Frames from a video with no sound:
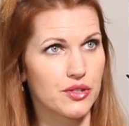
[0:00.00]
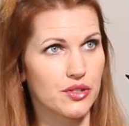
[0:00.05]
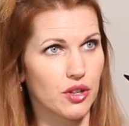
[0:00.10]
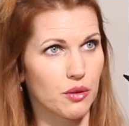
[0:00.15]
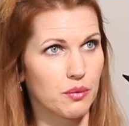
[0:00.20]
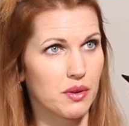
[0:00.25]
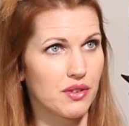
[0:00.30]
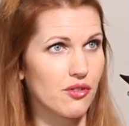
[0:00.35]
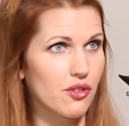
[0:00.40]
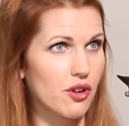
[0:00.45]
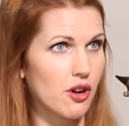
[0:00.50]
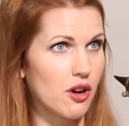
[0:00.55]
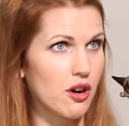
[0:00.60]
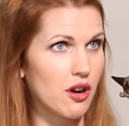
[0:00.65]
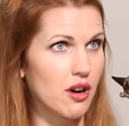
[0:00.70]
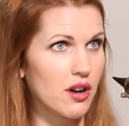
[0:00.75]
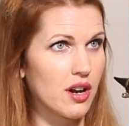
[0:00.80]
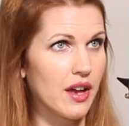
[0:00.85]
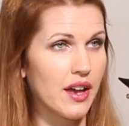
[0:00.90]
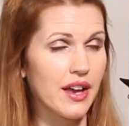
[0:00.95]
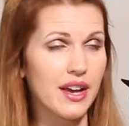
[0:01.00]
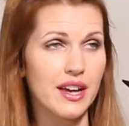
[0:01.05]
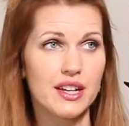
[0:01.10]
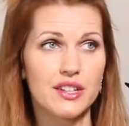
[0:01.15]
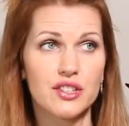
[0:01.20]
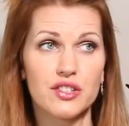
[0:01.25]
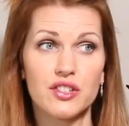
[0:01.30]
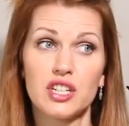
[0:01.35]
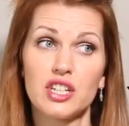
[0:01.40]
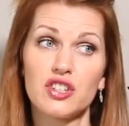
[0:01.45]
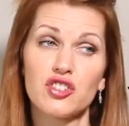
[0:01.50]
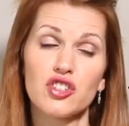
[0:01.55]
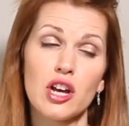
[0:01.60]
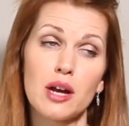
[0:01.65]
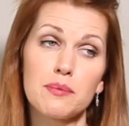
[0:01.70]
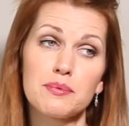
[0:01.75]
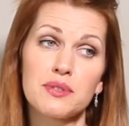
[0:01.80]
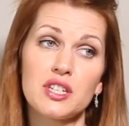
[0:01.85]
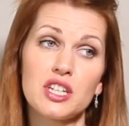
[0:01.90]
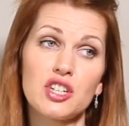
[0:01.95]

So we've got C sharp,